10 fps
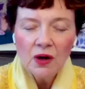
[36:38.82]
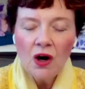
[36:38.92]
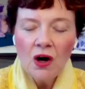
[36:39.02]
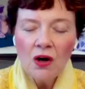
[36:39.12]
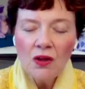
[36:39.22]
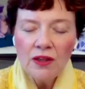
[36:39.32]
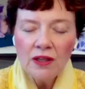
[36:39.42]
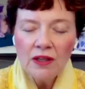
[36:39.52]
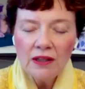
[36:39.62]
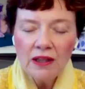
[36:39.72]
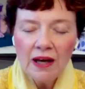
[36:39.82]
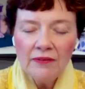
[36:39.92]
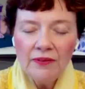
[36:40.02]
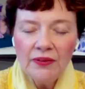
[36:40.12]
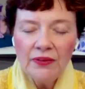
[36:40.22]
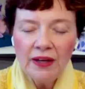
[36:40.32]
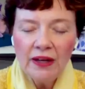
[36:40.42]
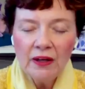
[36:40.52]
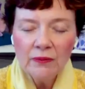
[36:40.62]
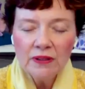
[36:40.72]
for all the love that
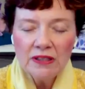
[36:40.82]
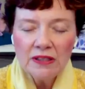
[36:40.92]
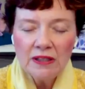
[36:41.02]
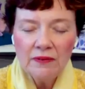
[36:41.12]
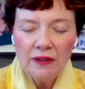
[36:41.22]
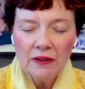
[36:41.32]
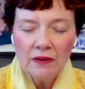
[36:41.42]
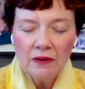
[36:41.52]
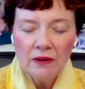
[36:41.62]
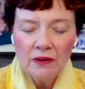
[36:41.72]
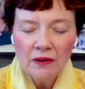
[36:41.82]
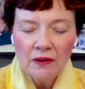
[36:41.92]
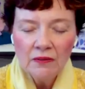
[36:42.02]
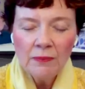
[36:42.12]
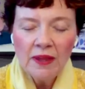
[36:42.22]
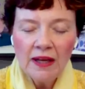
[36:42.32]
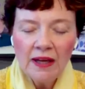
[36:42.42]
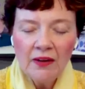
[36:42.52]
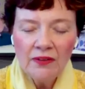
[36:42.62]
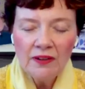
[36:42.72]
they are receiving from the
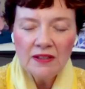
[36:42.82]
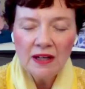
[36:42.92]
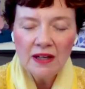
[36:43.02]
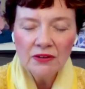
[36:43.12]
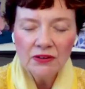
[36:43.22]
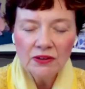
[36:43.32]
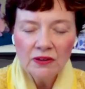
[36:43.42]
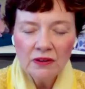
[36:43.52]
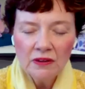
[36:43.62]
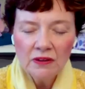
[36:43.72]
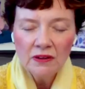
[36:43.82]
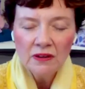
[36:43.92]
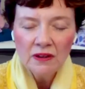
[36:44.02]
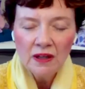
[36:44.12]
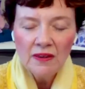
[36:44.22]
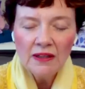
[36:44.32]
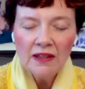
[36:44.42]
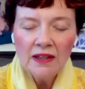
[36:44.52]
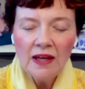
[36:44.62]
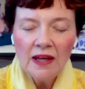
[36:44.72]
healthy cells. And
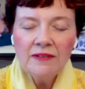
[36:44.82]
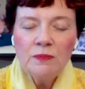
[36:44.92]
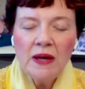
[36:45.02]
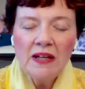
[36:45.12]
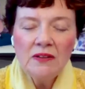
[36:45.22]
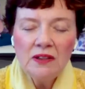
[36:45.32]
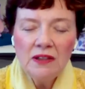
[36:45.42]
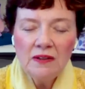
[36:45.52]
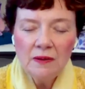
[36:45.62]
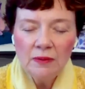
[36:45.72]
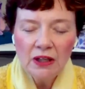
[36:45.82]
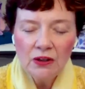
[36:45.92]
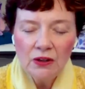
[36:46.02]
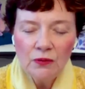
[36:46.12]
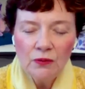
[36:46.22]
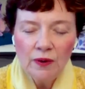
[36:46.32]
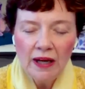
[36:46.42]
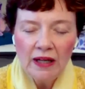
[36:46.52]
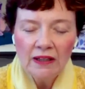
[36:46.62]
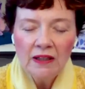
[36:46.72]
that love is pounding them like a good
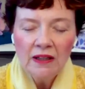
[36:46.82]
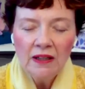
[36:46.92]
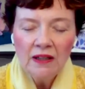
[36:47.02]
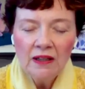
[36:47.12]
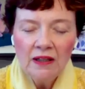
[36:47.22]
rain.